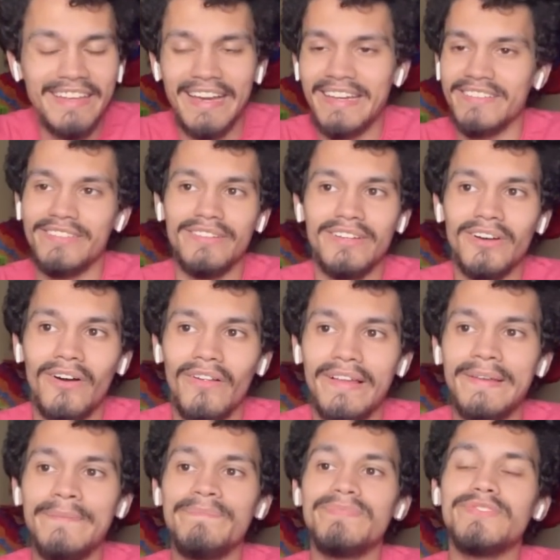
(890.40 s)
I guess you could call
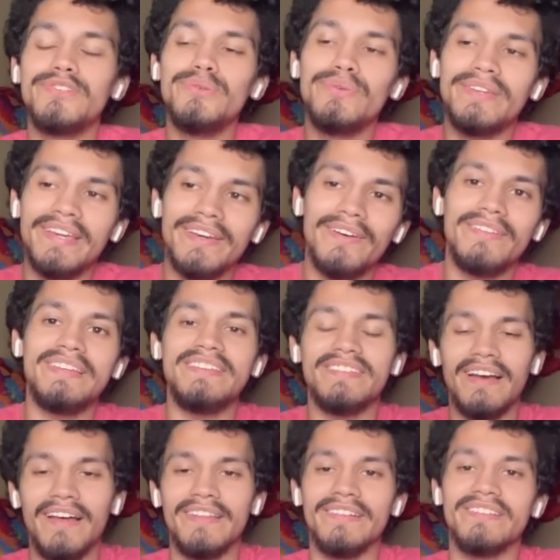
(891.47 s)
it, to kill these
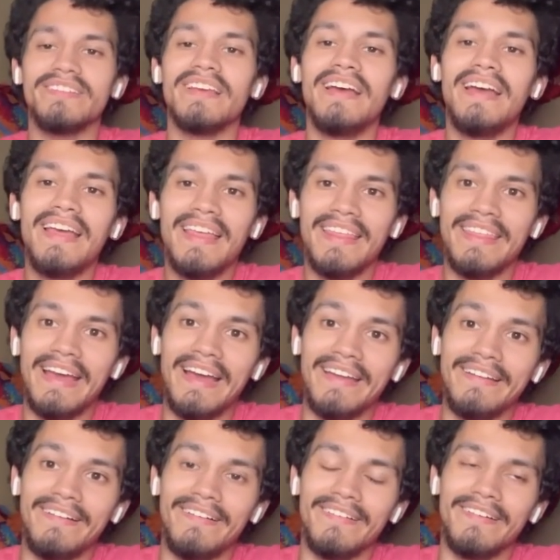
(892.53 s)
others that
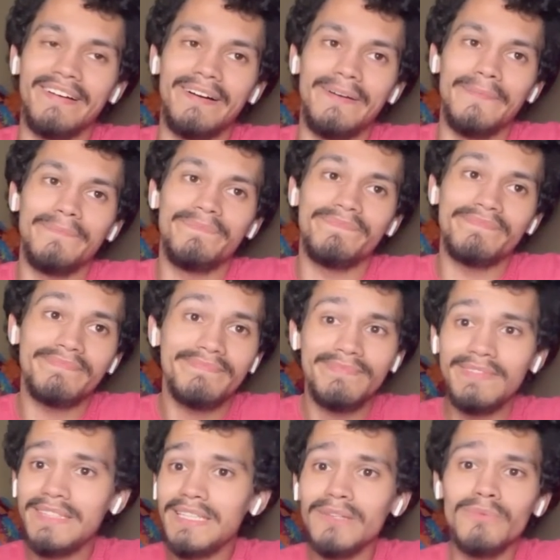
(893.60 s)
are,
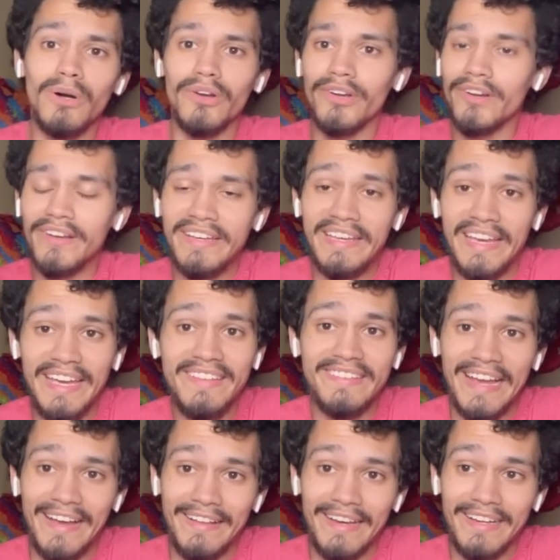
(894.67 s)
hurting his
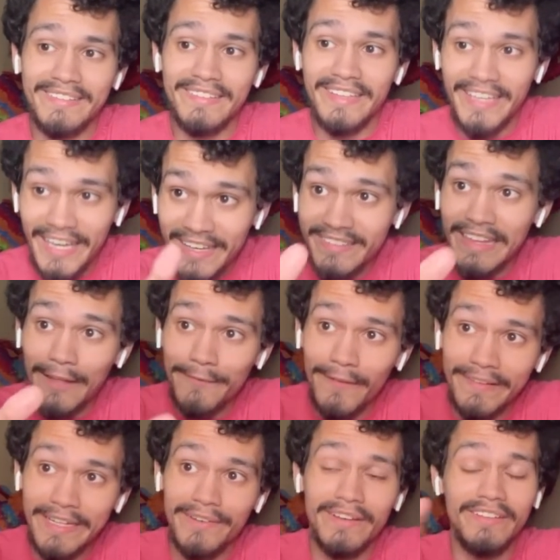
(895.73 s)
allies. He's not
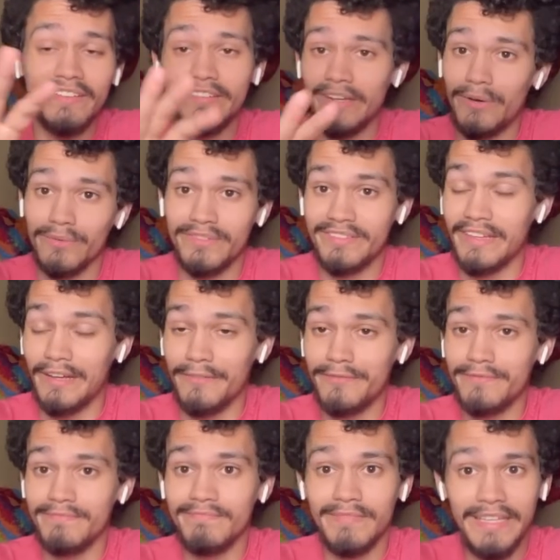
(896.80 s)
falling down because of his own stuff.
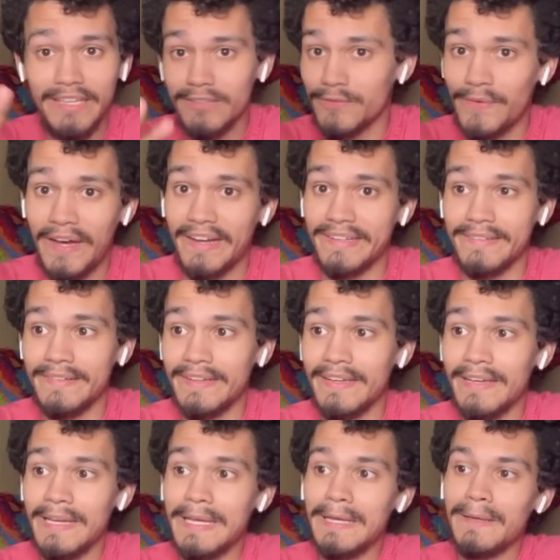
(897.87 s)
He's fine.
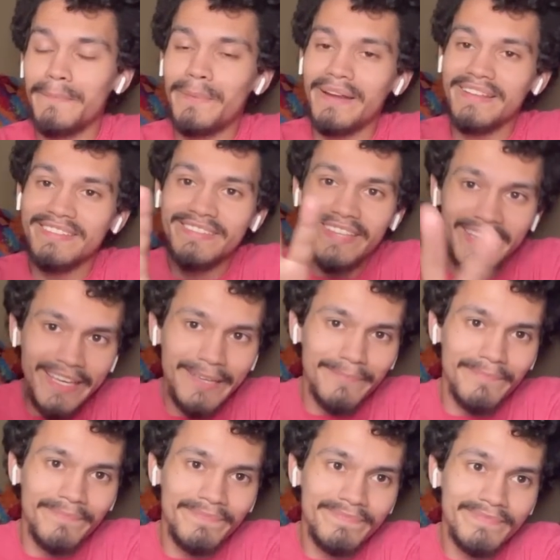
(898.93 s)
but his
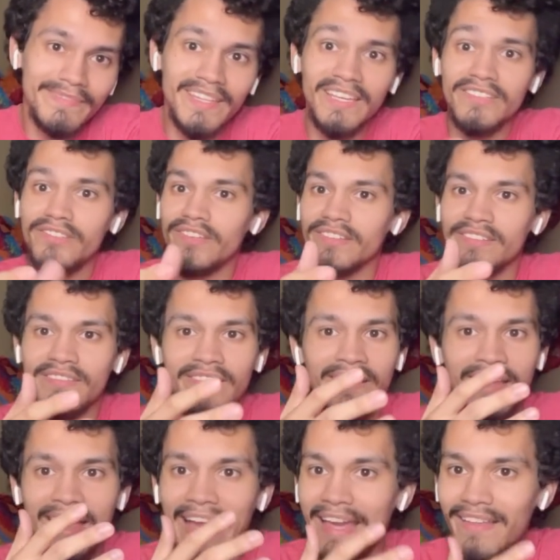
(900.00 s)
team is just
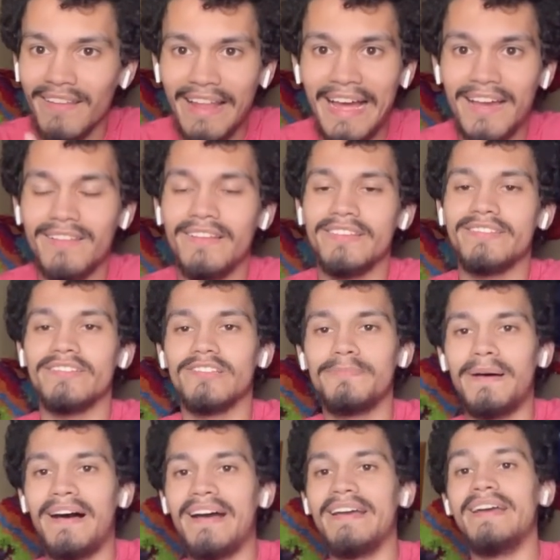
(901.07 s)
a lackluster
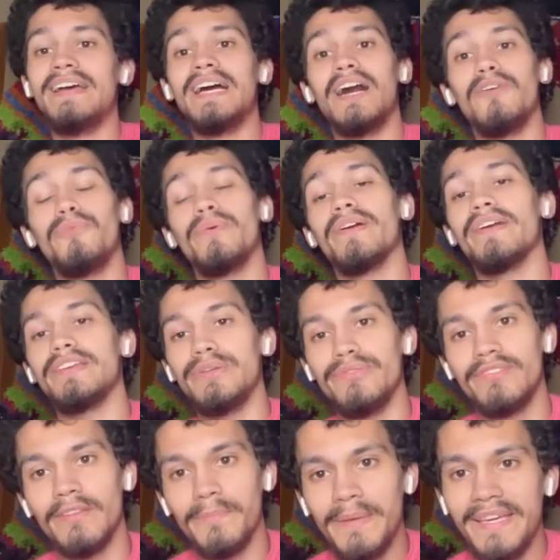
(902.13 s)
spot of where it
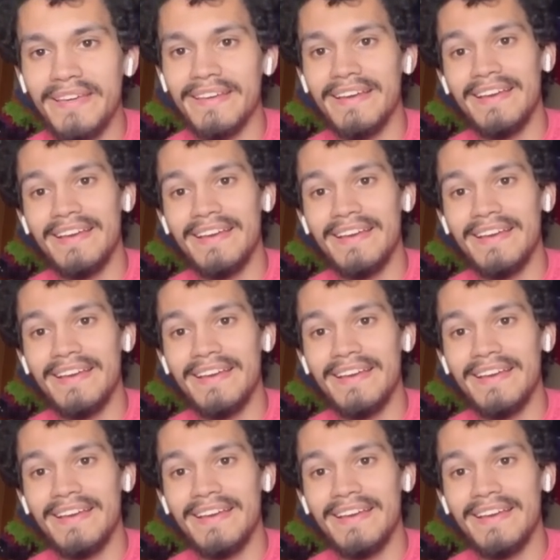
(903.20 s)
used to be.